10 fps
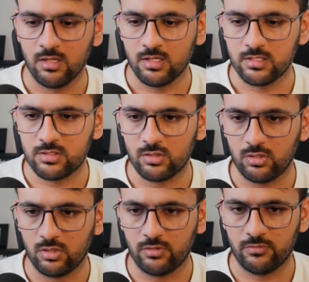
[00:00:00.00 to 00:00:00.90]

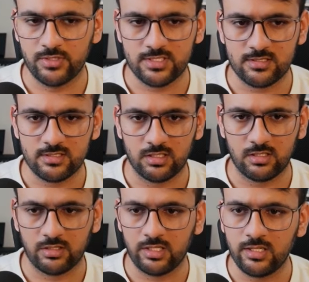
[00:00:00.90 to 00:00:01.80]
So which is
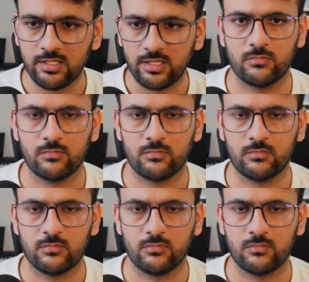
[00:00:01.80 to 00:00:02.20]
really great.